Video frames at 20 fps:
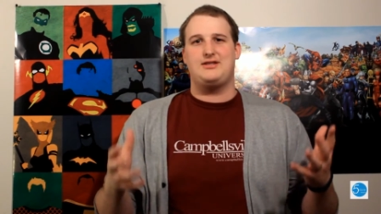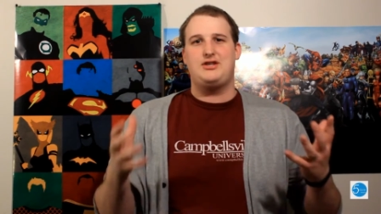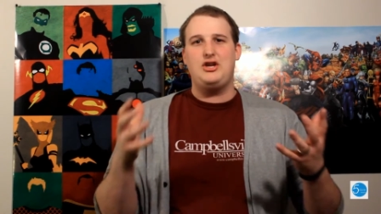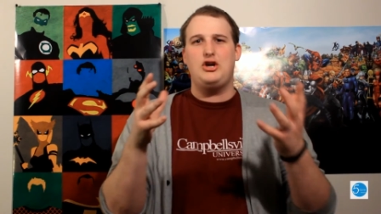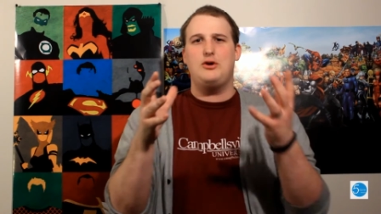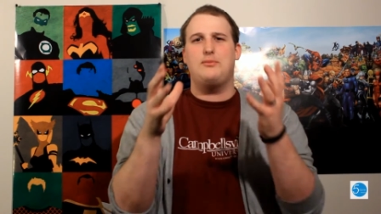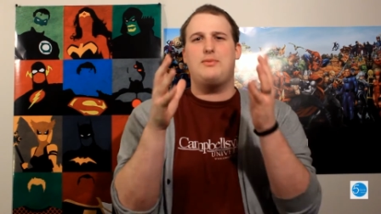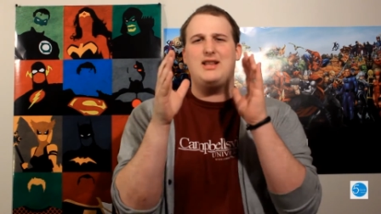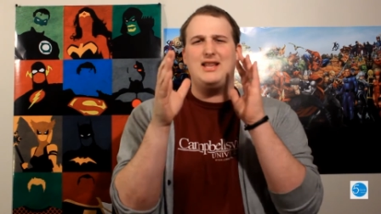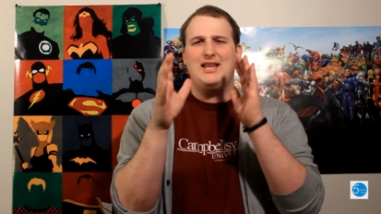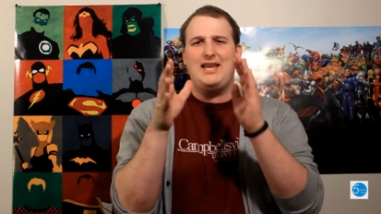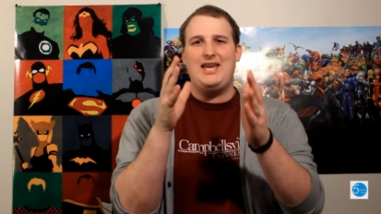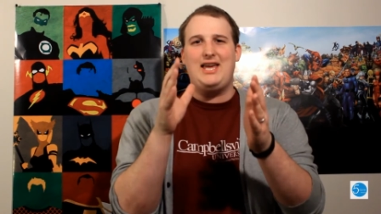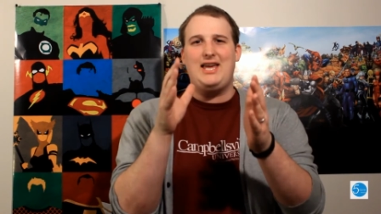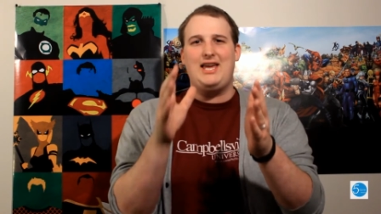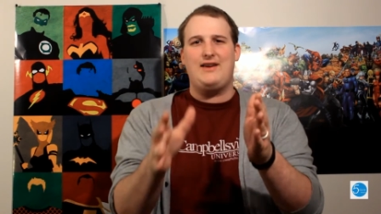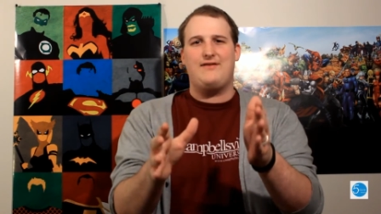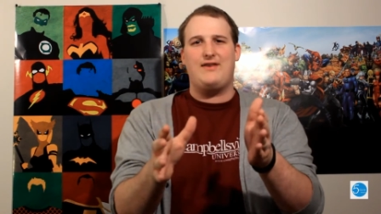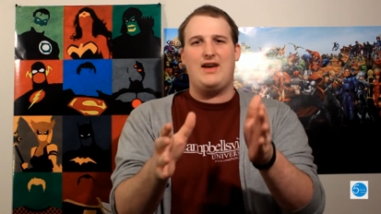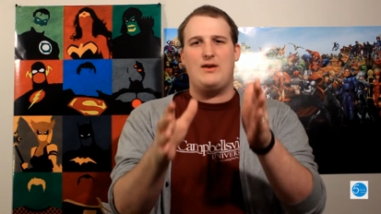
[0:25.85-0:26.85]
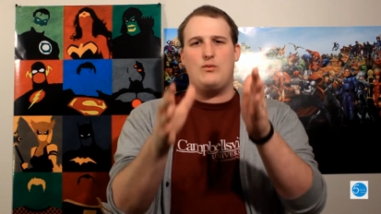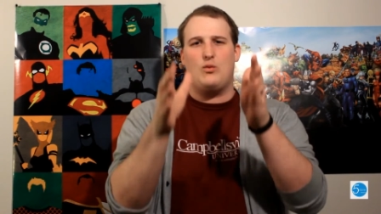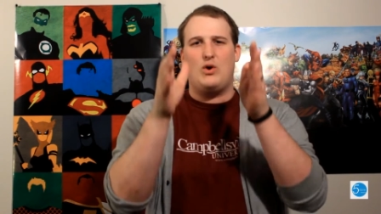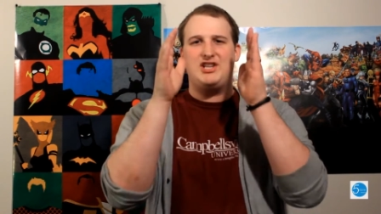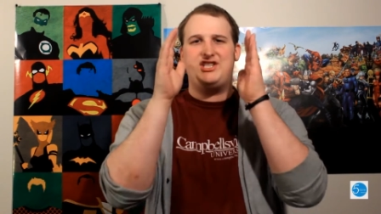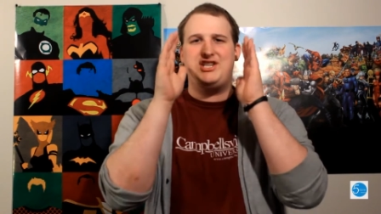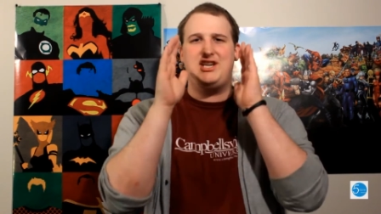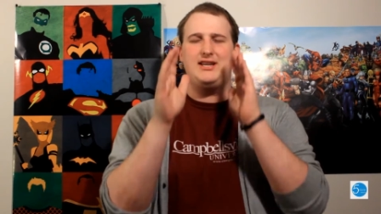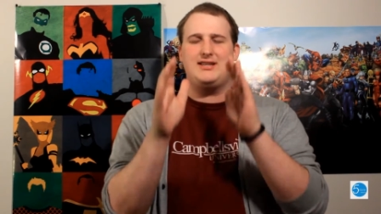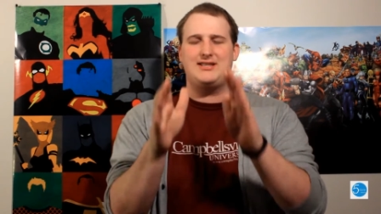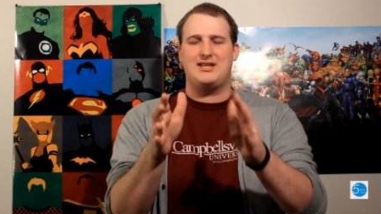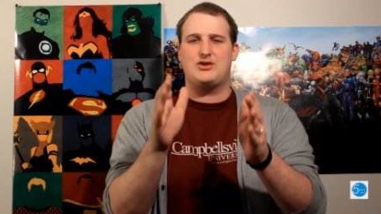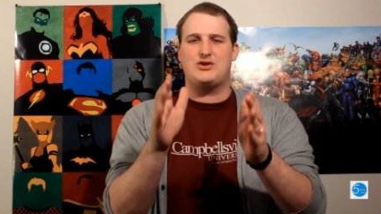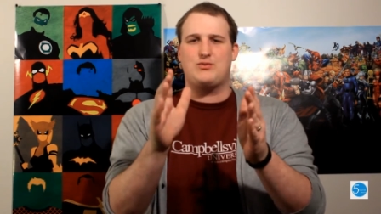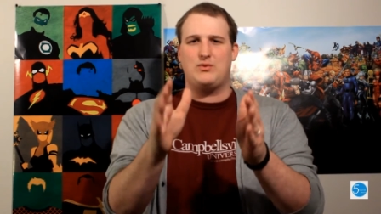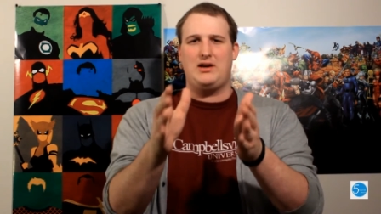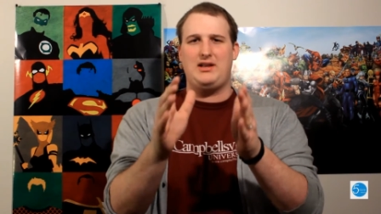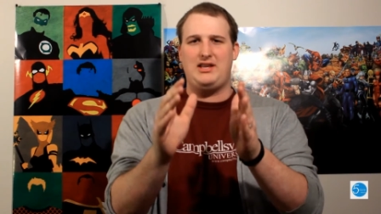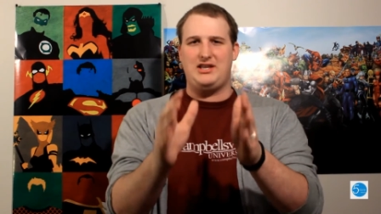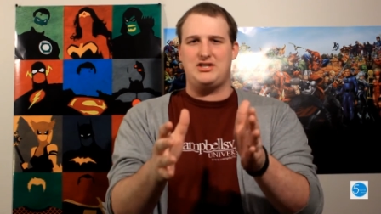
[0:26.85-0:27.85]
Do you believe in what Jesus
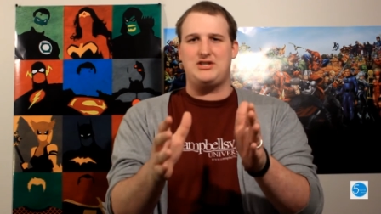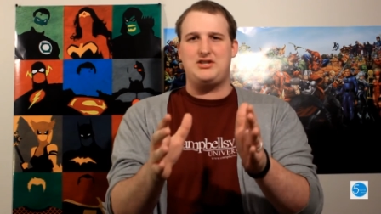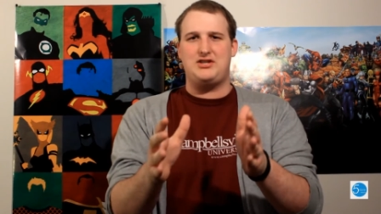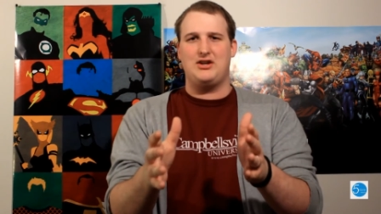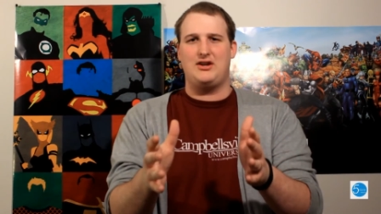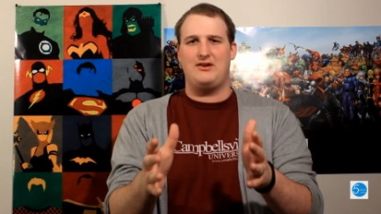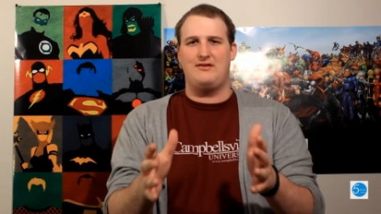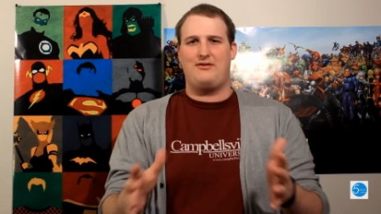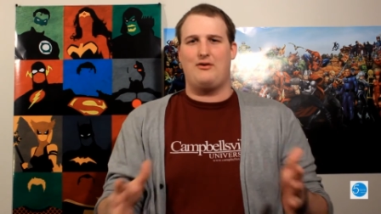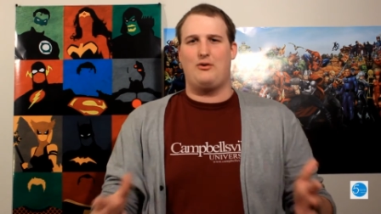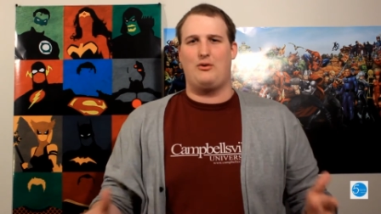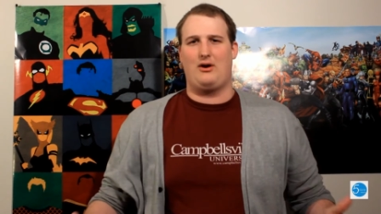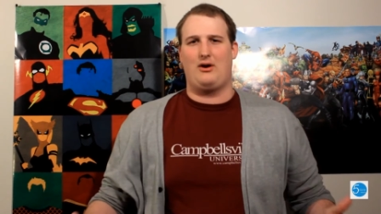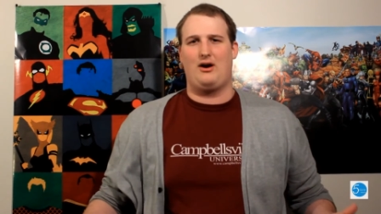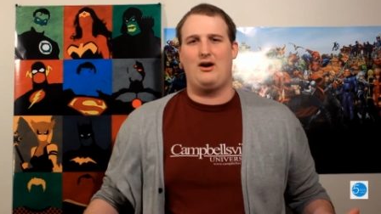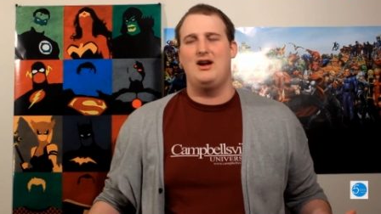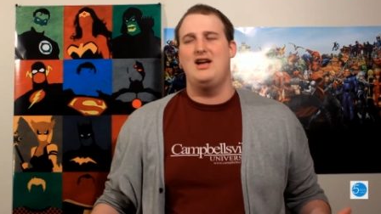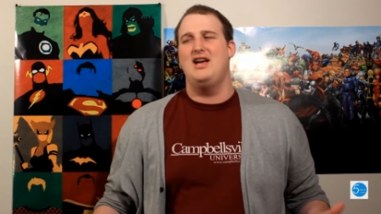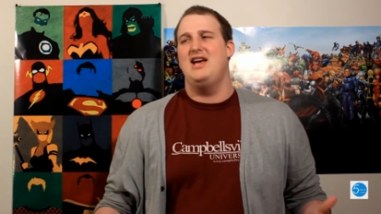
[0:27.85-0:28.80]
really stood for?